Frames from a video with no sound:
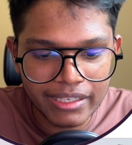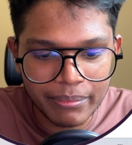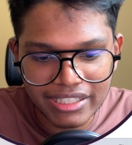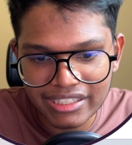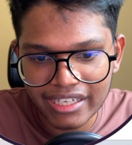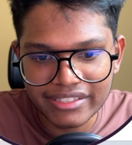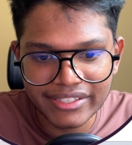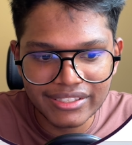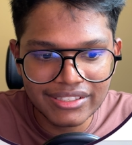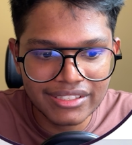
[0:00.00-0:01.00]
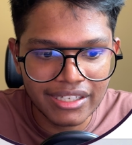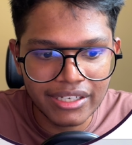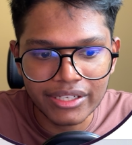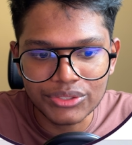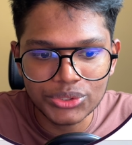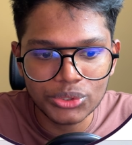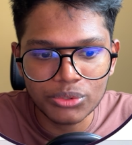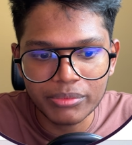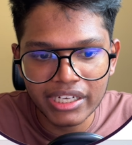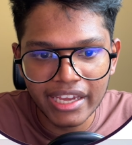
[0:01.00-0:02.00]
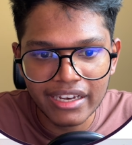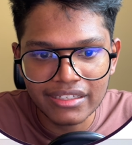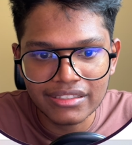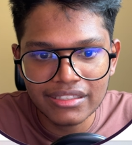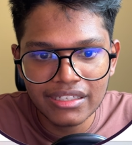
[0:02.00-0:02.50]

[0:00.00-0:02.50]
messages a consumer can